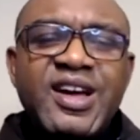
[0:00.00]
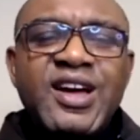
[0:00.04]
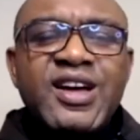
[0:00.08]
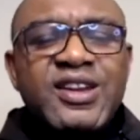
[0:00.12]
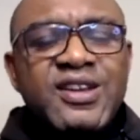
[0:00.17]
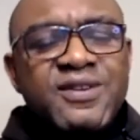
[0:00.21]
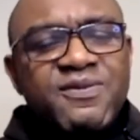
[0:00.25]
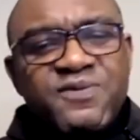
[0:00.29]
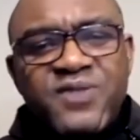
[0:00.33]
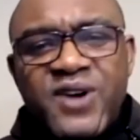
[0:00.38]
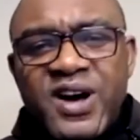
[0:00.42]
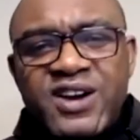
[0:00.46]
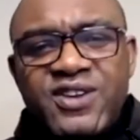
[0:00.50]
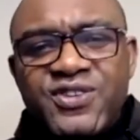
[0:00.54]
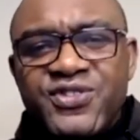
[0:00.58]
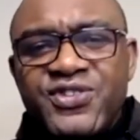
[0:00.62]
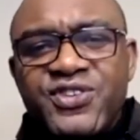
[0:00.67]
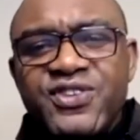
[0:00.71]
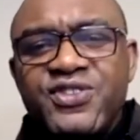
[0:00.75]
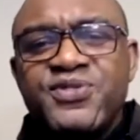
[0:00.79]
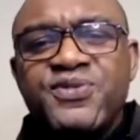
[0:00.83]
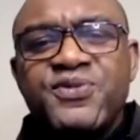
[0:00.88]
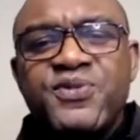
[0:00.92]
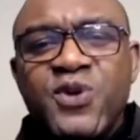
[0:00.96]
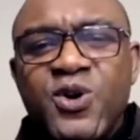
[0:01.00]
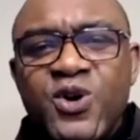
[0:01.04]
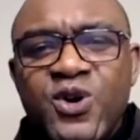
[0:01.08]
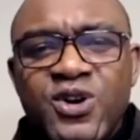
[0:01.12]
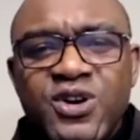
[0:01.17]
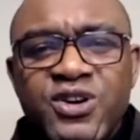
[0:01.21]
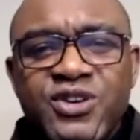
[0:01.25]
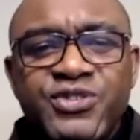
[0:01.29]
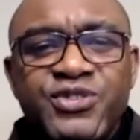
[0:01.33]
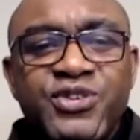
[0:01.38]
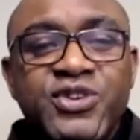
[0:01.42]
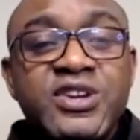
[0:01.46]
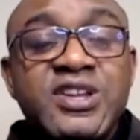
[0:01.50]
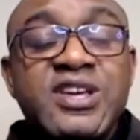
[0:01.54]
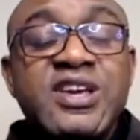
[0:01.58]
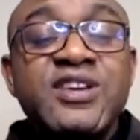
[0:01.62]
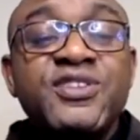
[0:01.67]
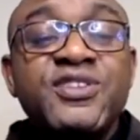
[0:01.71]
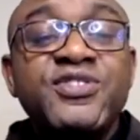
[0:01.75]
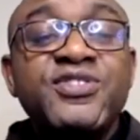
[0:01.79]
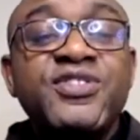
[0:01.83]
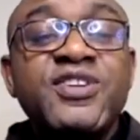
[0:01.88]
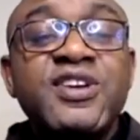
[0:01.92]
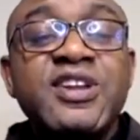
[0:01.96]
The Pharisees focus on the
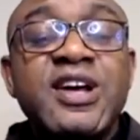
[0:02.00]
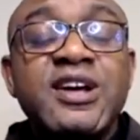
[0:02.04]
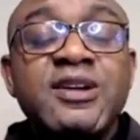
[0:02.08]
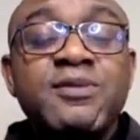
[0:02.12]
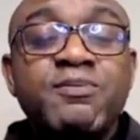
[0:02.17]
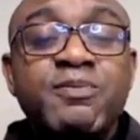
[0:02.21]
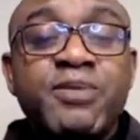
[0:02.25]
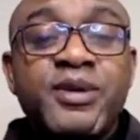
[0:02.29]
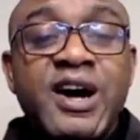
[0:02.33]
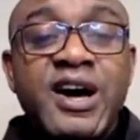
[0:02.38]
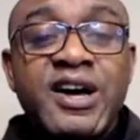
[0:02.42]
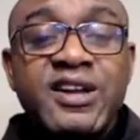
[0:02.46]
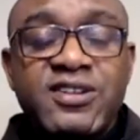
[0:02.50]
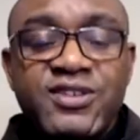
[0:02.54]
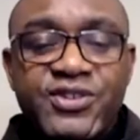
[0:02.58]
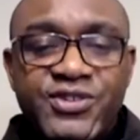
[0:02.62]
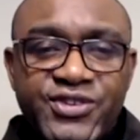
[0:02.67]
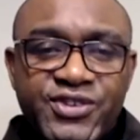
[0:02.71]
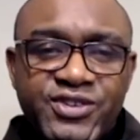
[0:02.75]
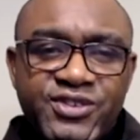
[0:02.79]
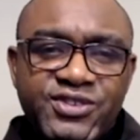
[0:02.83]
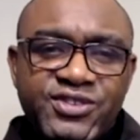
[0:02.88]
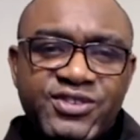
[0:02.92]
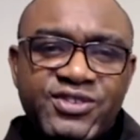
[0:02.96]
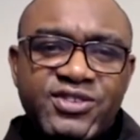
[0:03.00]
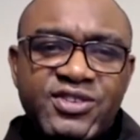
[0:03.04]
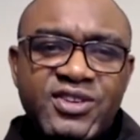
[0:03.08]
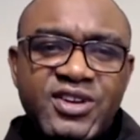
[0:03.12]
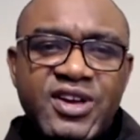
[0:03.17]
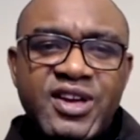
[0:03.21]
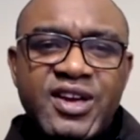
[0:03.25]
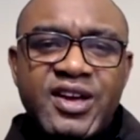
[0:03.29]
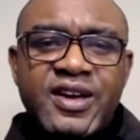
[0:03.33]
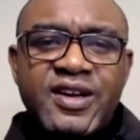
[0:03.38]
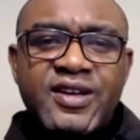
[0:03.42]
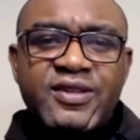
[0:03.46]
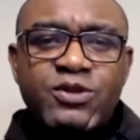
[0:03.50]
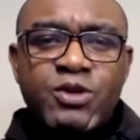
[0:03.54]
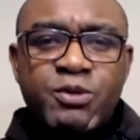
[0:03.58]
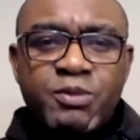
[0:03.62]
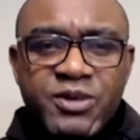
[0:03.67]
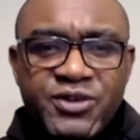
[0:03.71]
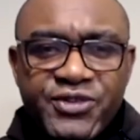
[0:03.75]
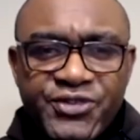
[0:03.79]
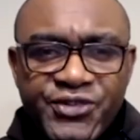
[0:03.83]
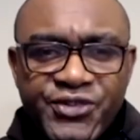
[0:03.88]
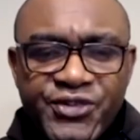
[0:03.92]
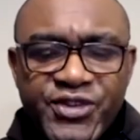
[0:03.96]
external practices to be
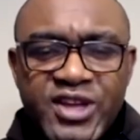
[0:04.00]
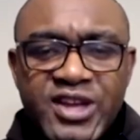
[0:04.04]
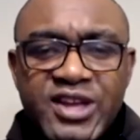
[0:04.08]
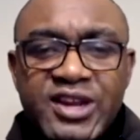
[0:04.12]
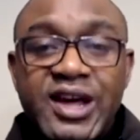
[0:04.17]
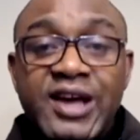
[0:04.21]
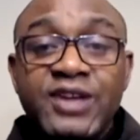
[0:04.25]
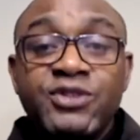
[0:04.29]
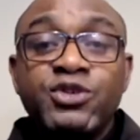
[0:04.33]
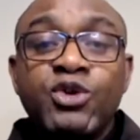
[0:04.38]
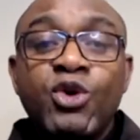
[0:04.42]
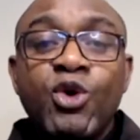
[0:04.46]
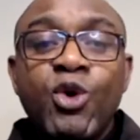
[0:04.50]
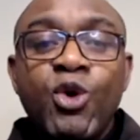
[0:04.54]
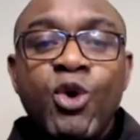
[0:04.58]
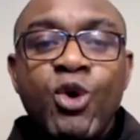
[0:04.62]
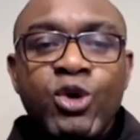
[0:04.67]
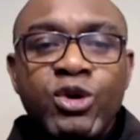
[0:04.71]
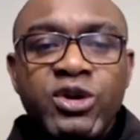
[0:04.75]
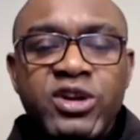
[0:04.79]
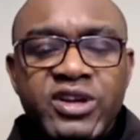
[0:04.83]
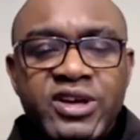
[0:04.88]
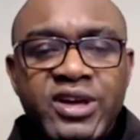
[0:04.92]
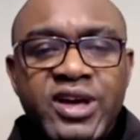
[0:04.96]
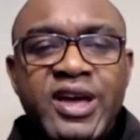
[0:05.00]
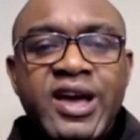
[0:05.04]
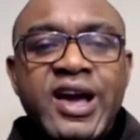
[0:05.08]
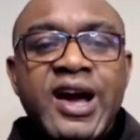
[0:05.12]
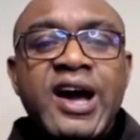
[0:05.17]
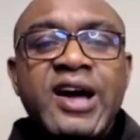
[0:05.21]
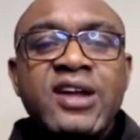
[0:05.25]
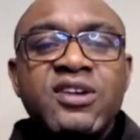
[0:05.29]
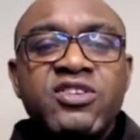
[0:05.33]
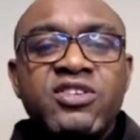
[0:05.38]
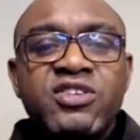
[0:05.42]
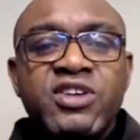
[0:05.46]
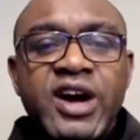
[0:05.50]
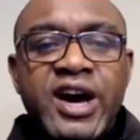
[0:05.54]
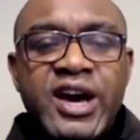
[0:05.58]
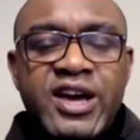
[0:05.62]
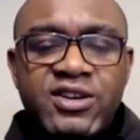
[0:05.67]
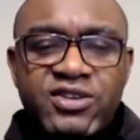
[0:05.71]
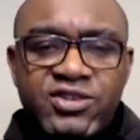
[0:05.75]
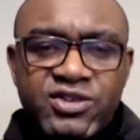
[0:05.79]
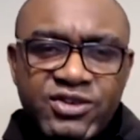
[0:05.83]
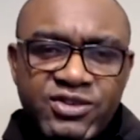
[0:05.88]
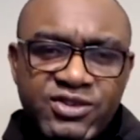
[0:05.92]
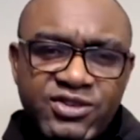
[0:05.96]
seen as holy and
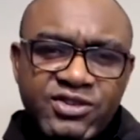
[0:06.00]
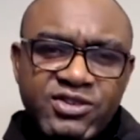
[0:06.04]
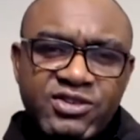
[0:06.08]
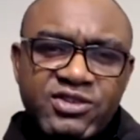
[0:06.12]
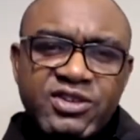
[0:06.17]
righteous.